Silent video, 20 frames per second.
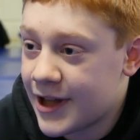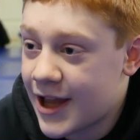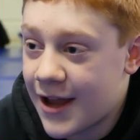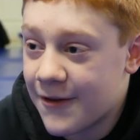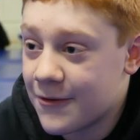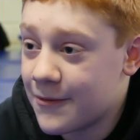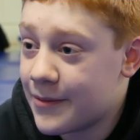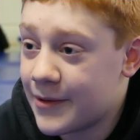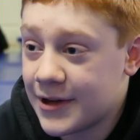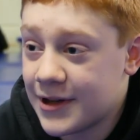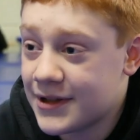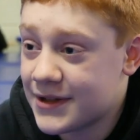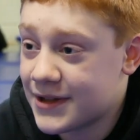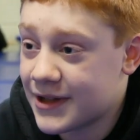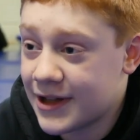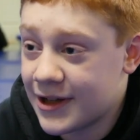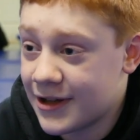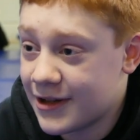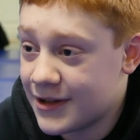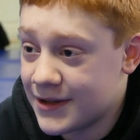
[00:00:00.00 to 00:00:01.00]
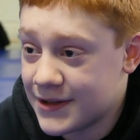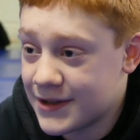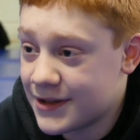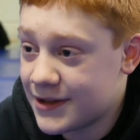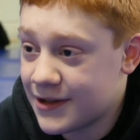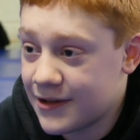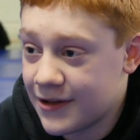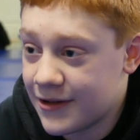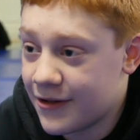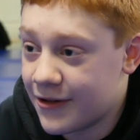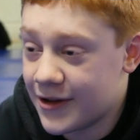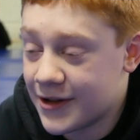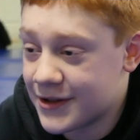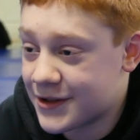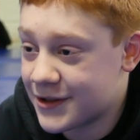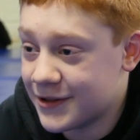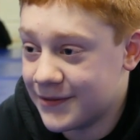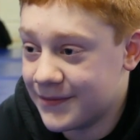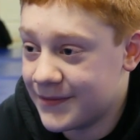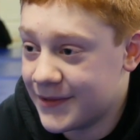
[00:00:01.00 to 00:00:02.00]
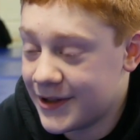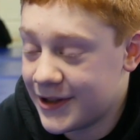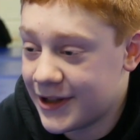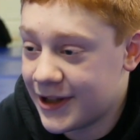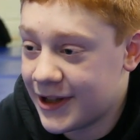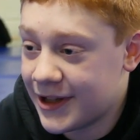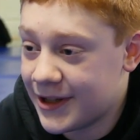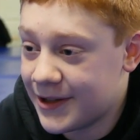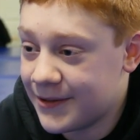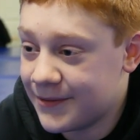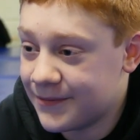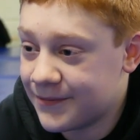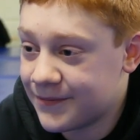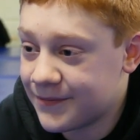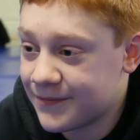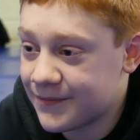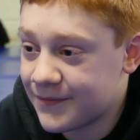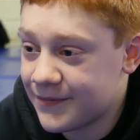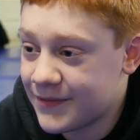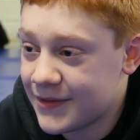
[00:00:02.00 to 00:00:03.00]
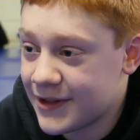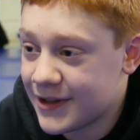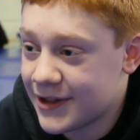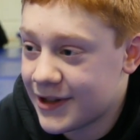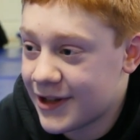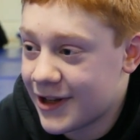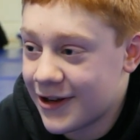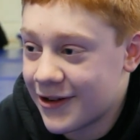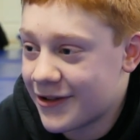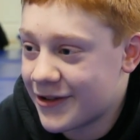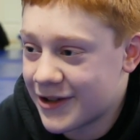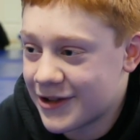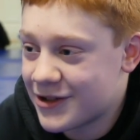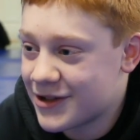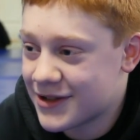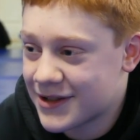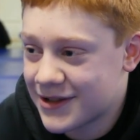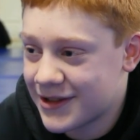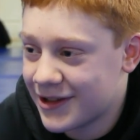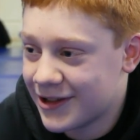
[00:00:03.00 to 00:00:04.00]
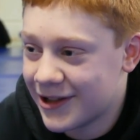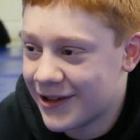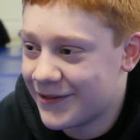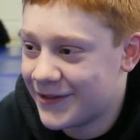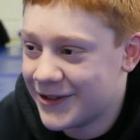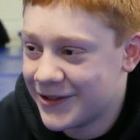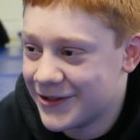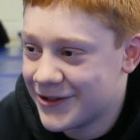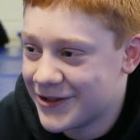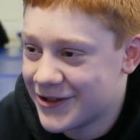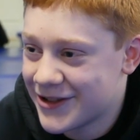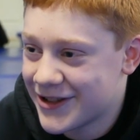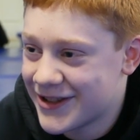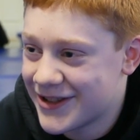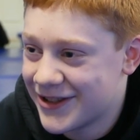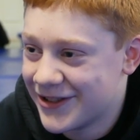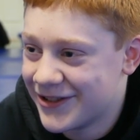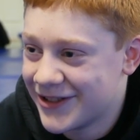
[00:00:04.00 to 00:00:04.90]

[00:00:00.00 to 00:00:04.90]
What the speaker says: Everybody's there is awesome, and I just love doing jiu-jitsu,